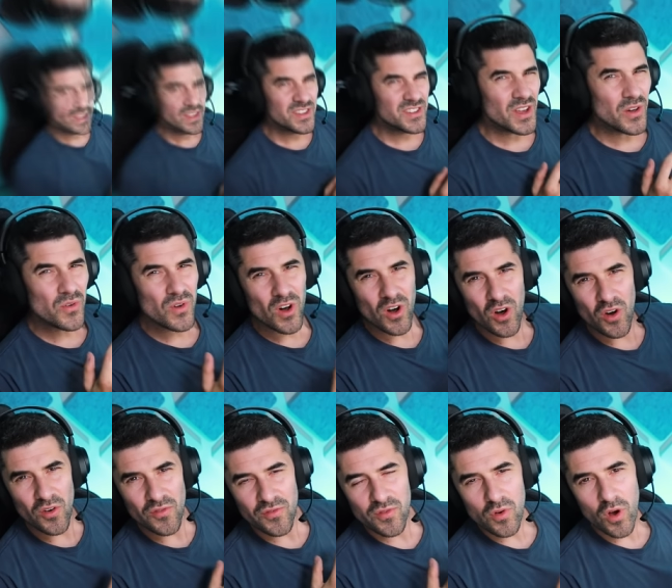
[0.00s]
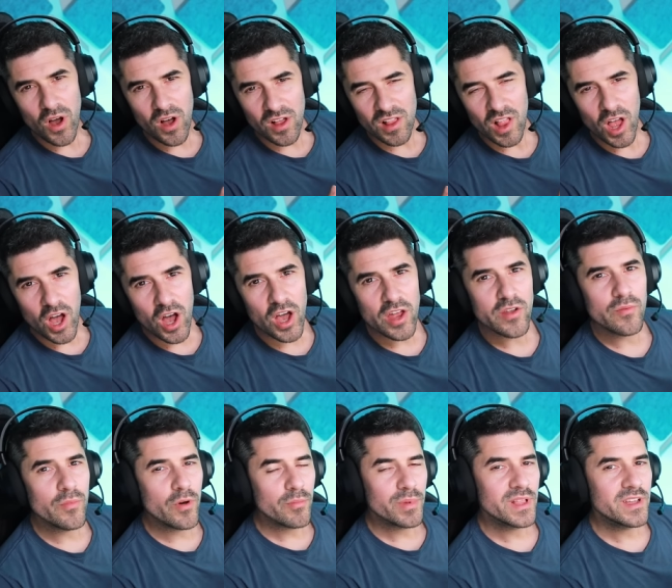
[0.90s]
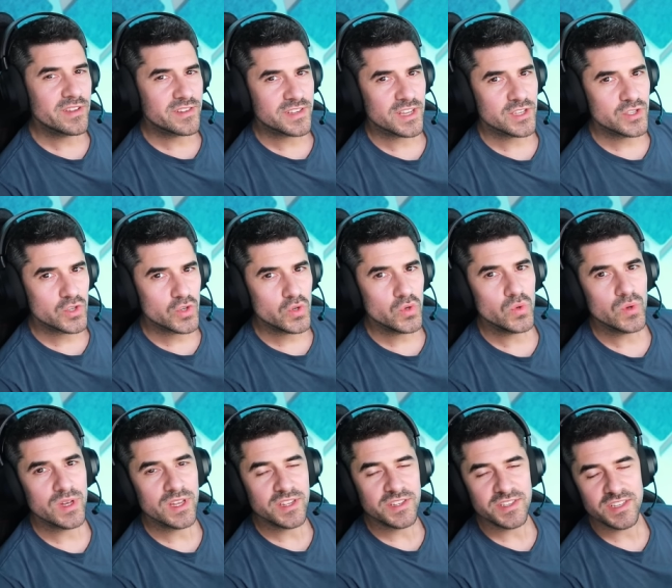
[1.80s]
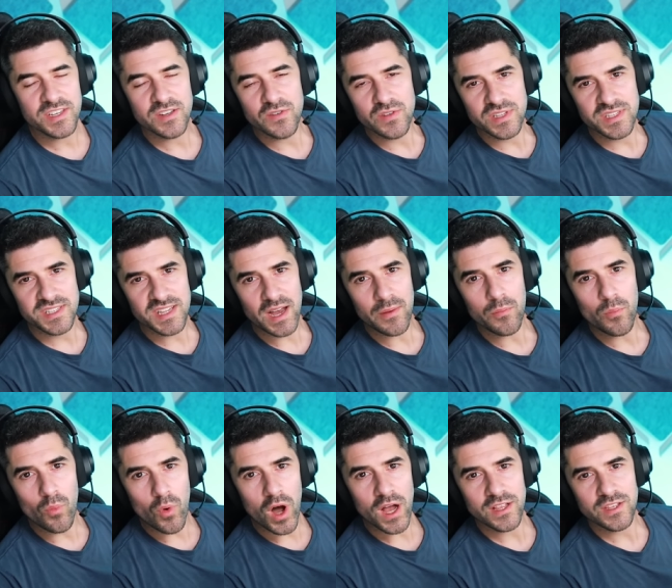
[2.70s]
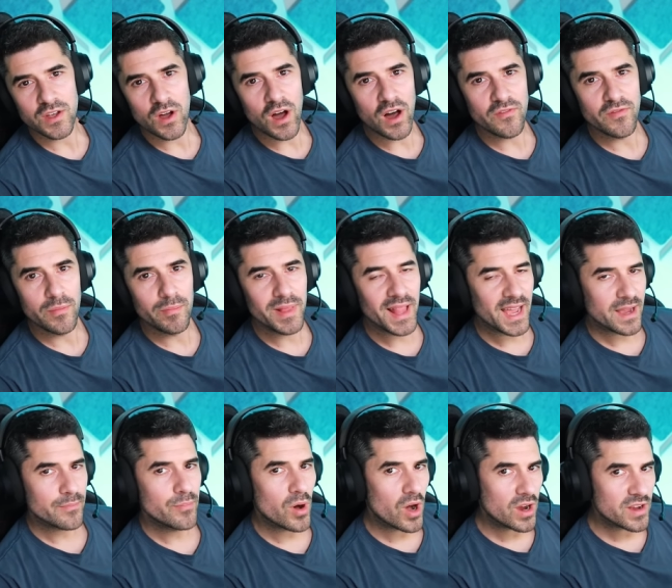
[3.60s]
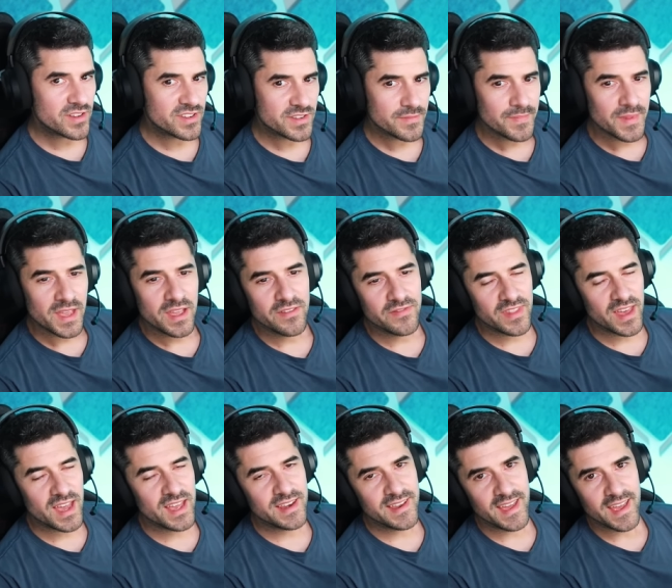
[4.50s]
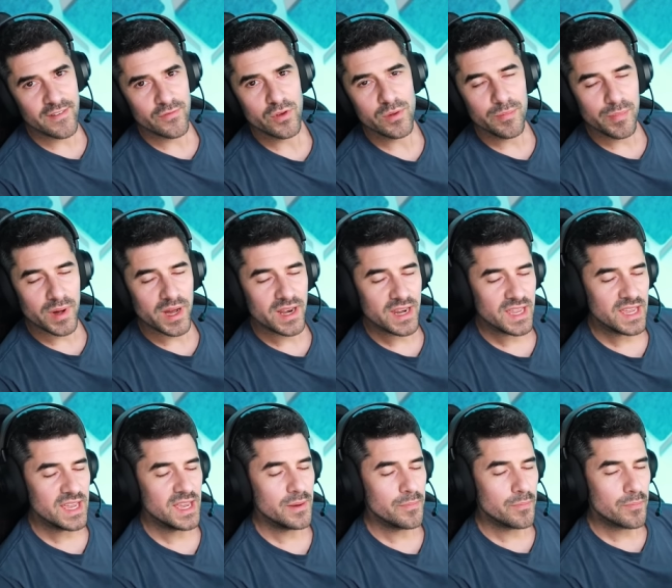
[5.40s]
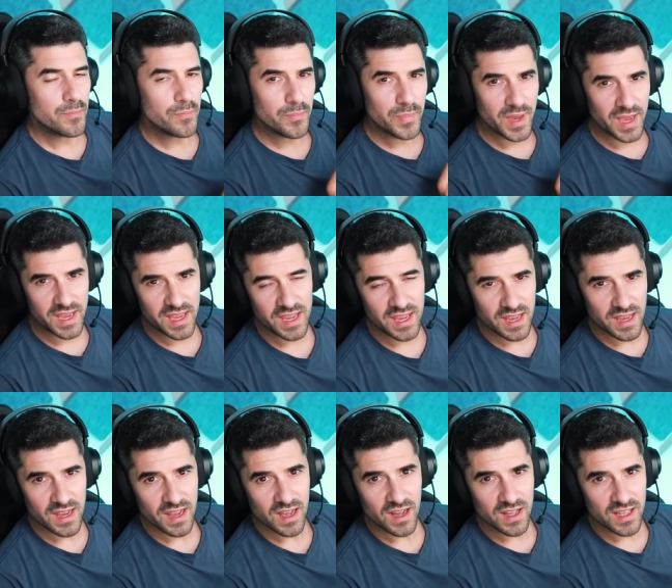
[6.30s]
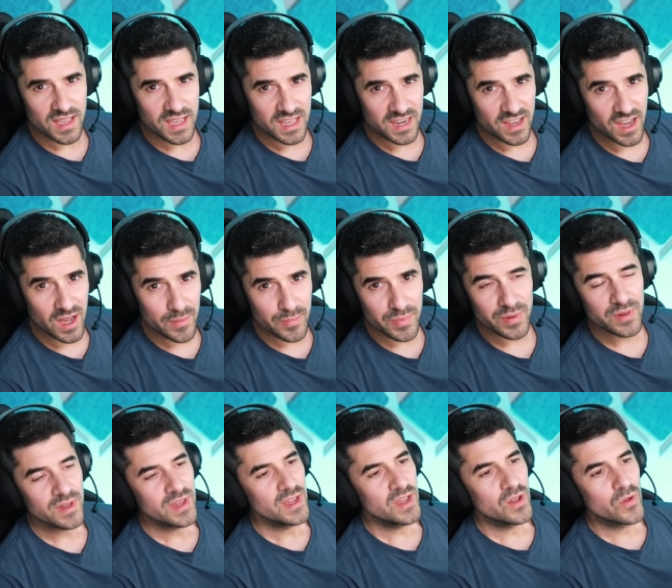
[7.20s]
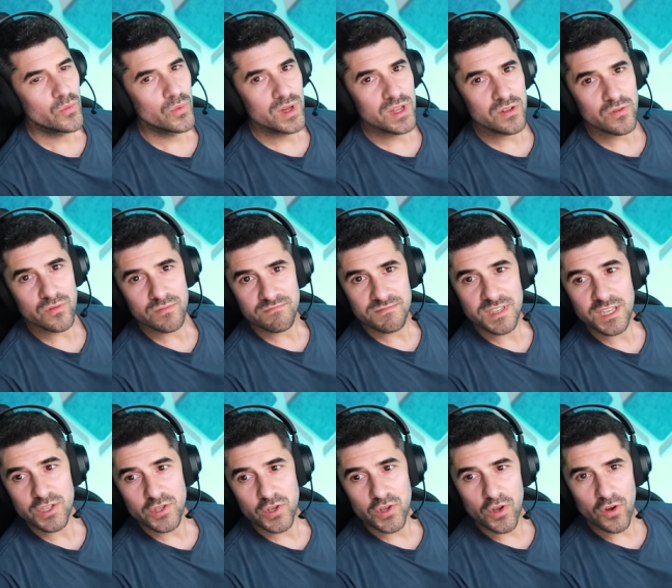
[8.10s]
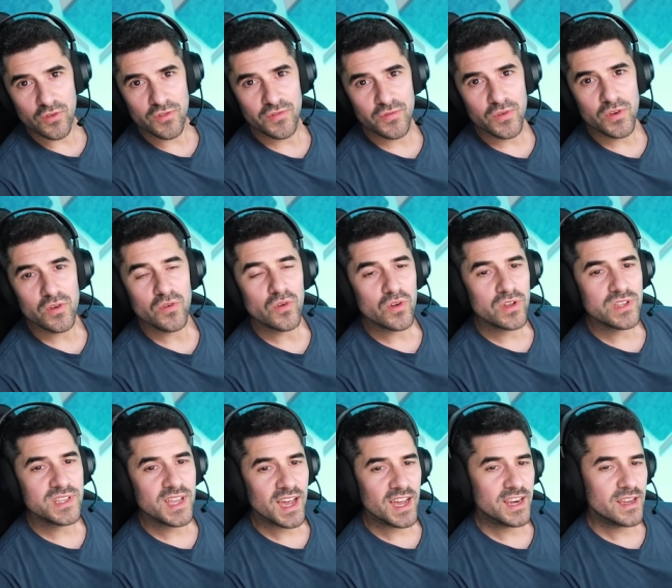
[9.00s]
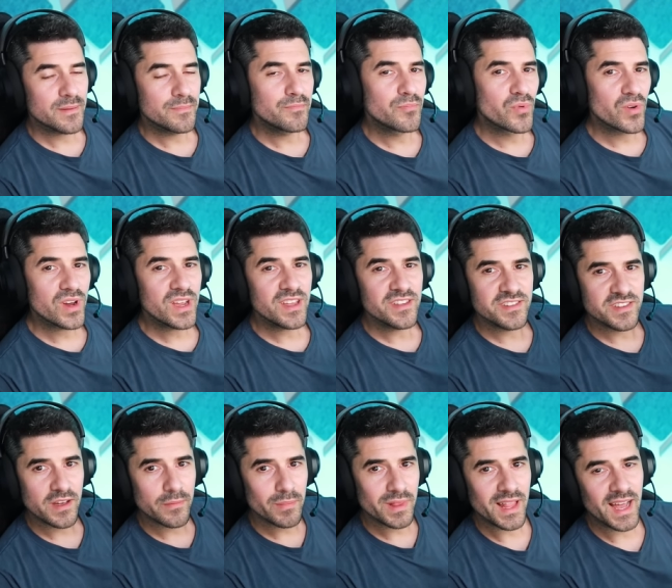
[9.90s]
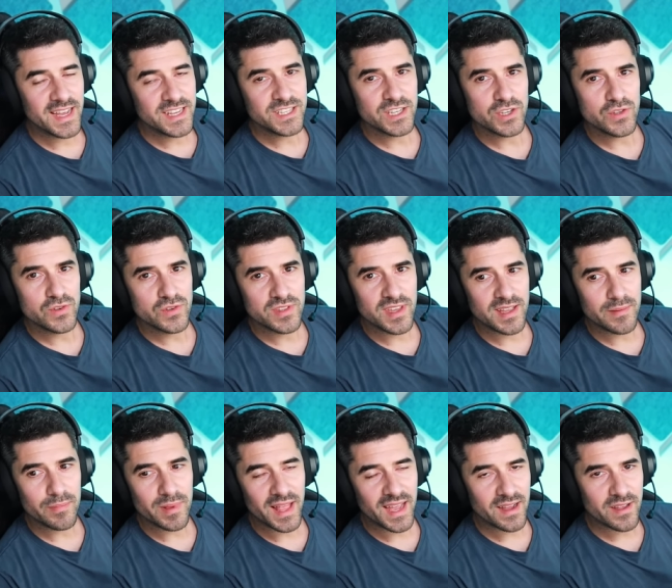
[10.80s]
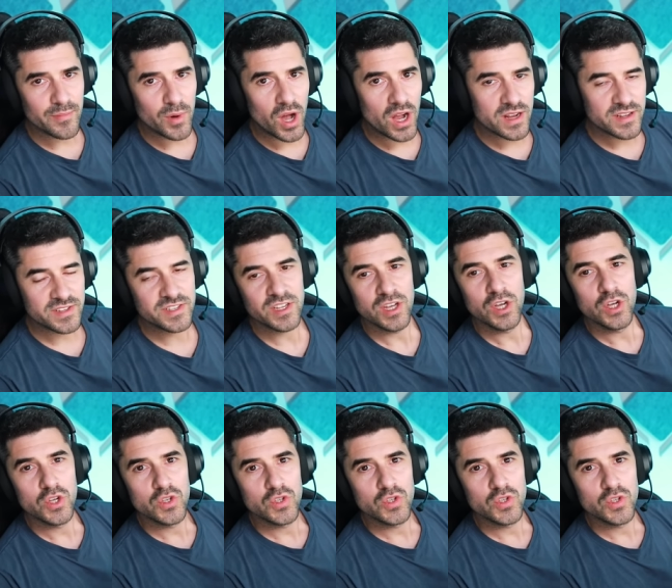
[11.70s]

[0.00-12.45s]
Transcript: So overall, Automobilista two is still somewhat of a black box that everybody picking it up will need to go through and kind of bring some light into that black box